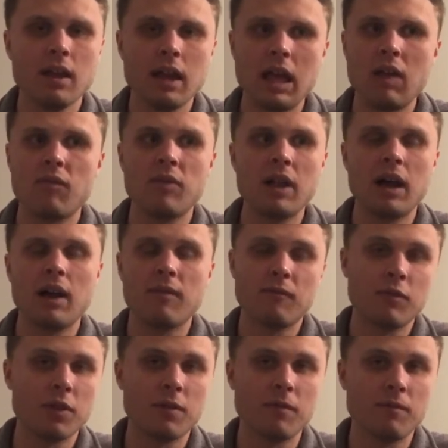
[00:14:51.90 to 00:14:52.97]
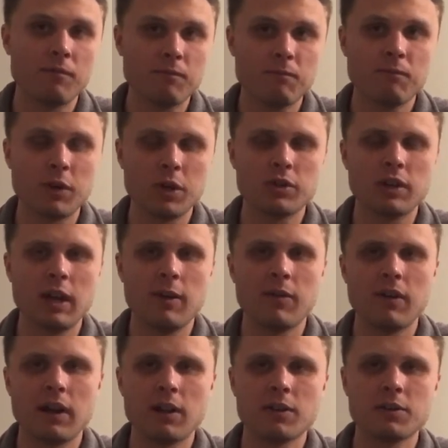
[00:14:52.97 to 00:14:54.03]
If not for the first game of
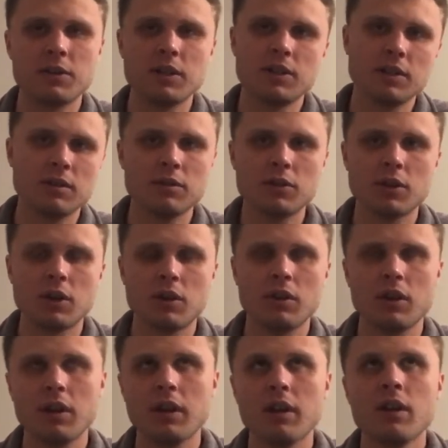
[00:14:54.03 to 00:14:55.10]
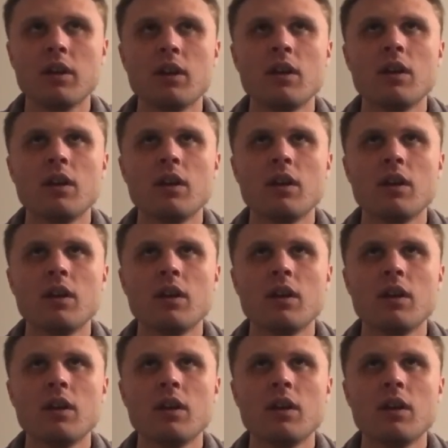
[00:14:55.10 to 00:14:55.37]
the regular season, certainly